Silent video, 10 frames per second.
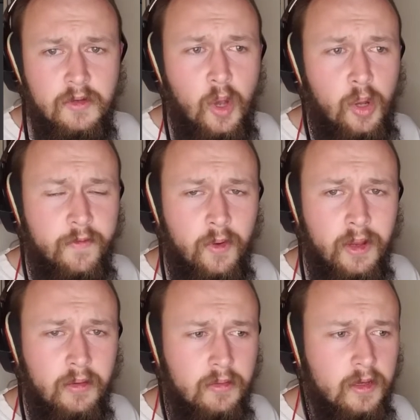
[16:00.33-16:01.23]
gold for
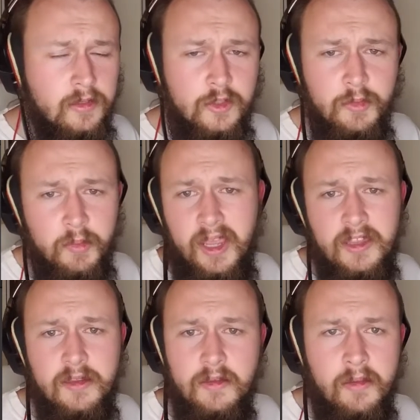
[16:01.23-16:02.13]
it, uh, assume you
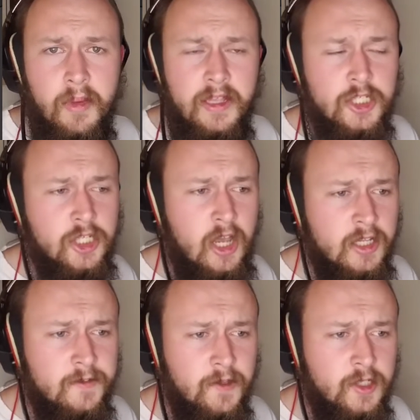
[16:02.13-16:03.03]
paid the, the Mage's
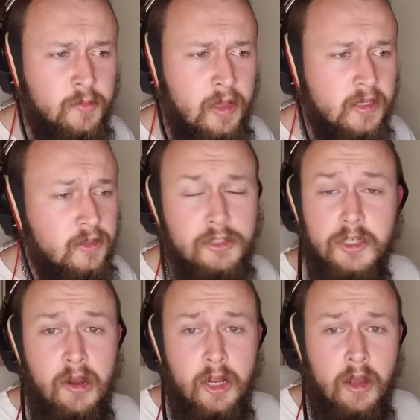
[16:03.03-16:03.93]
College for this reply, so it's
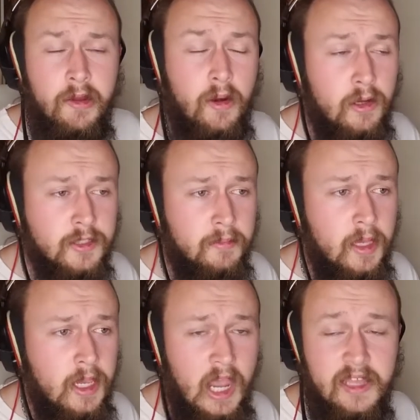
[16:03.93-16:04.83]
like, all right, awesome,
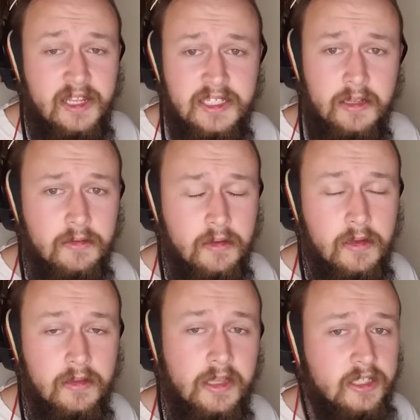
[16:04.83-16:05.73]
and that's it.
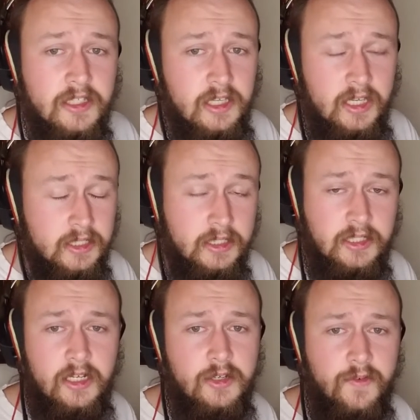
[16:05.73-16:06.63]
That is the
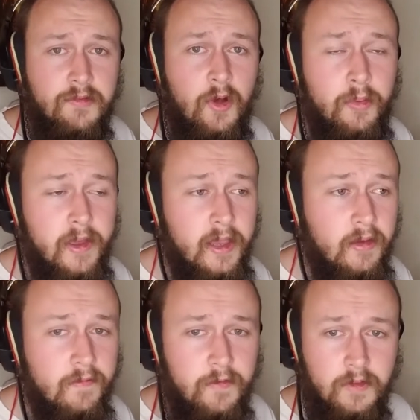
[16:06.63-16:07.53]
extent of the roleplay
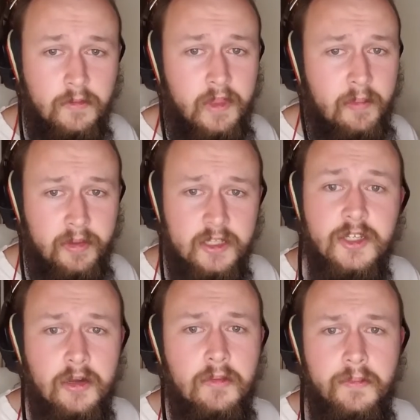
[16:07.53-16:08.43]
for that
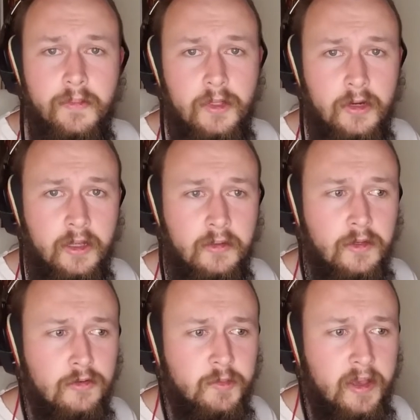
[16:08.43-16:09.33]
Bladesinger learning
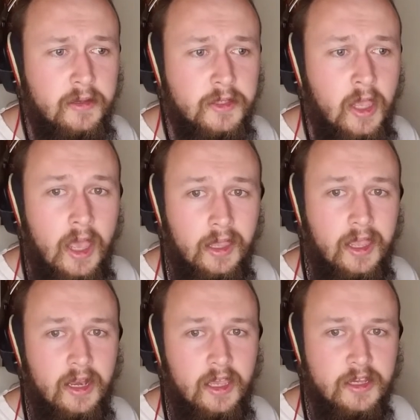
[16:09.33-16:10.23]
new spells and
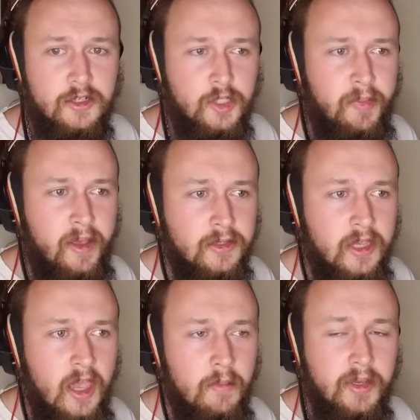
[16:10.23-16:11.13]
gaining extra spells,
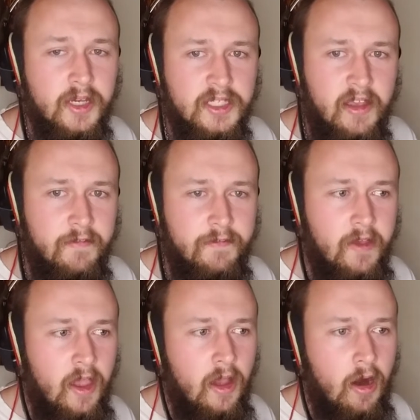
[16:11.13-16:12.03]
because I've
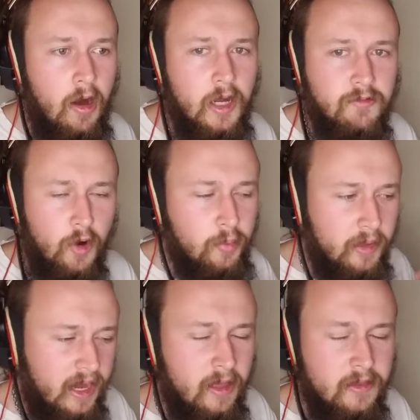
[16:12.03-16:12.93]
already
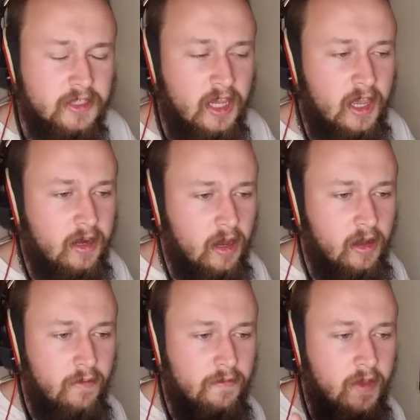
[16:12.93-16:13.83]
roleplayed out the side
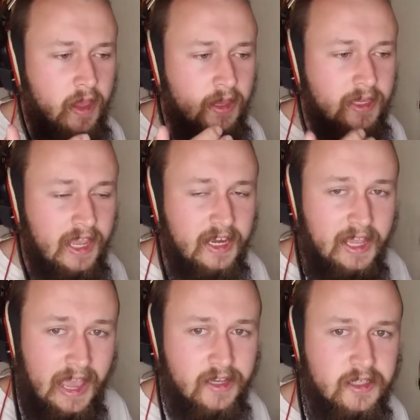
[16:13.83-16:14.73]
of gaining
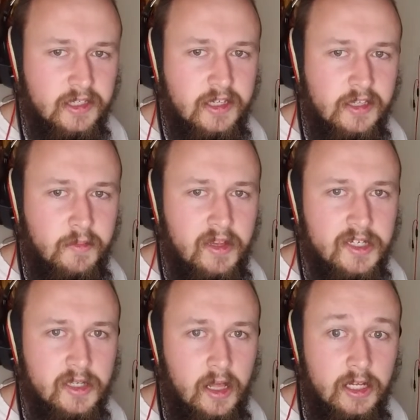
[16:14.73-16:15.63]
access to this
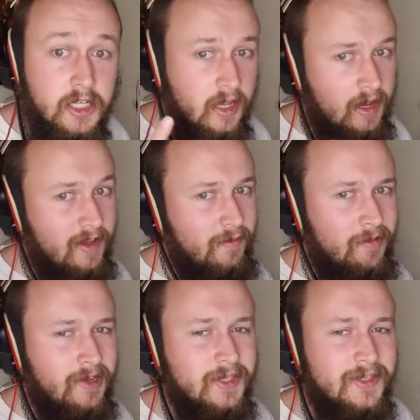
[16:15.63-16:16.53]
Mage's College at half
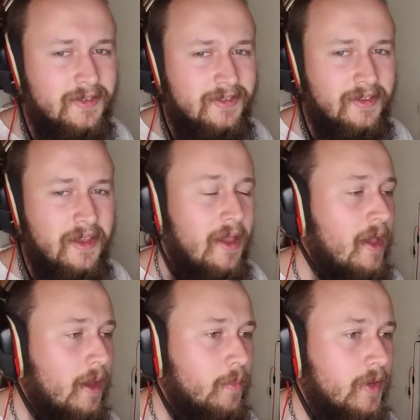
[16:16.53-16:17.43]
price,
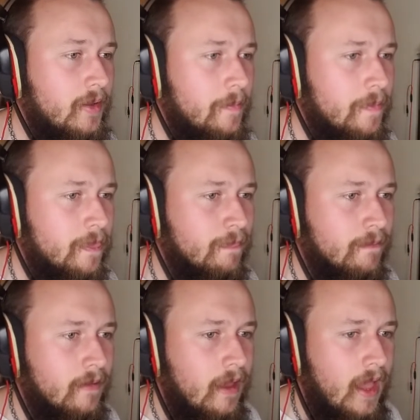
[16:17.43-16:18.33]
but
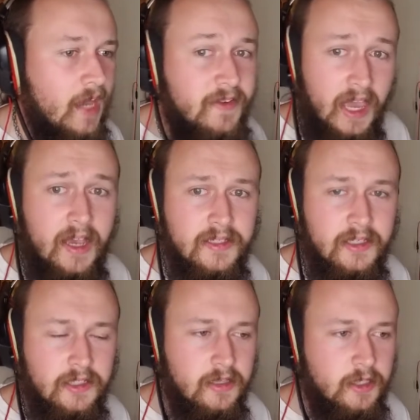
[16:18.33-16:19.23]
having
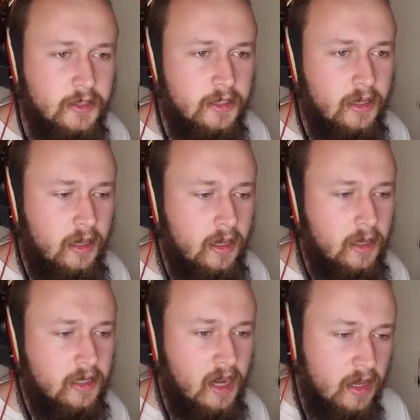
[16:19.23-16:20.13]
access to this
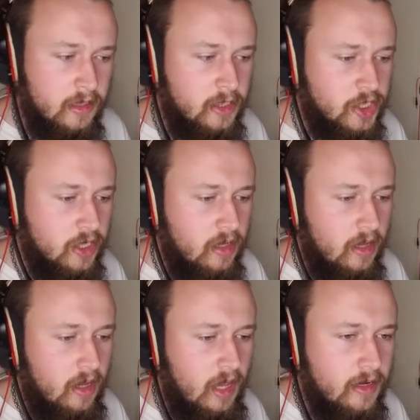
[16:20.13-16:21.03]
uh, college,
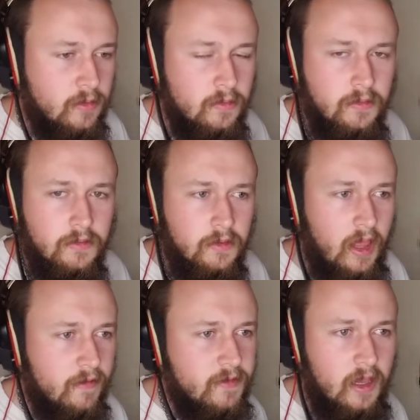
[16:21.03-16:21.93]
I don't
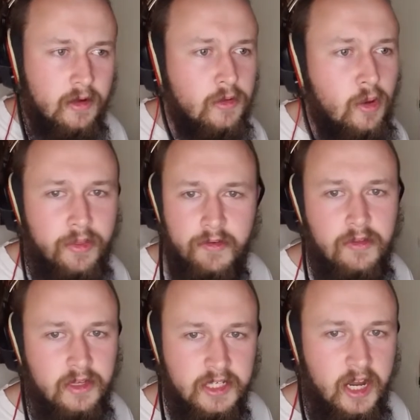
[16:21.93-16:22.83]
Have to, I don't go through
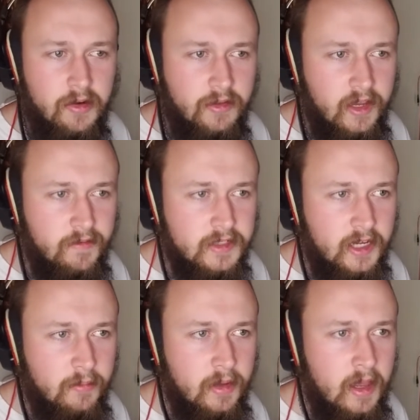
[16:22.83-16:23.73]
the entire thing every
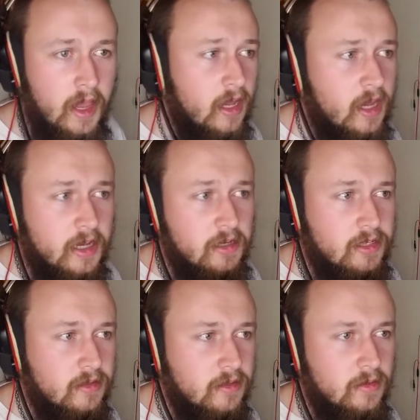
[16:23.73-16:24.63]
time. And
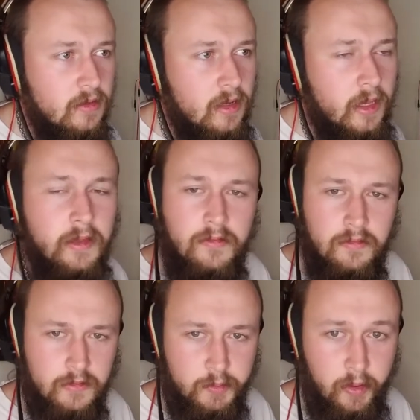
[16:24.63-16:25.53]
uh,
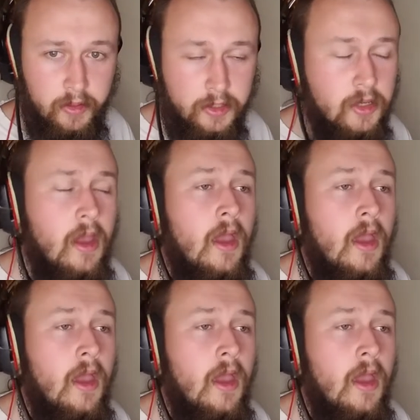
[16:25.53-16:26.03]
spoilers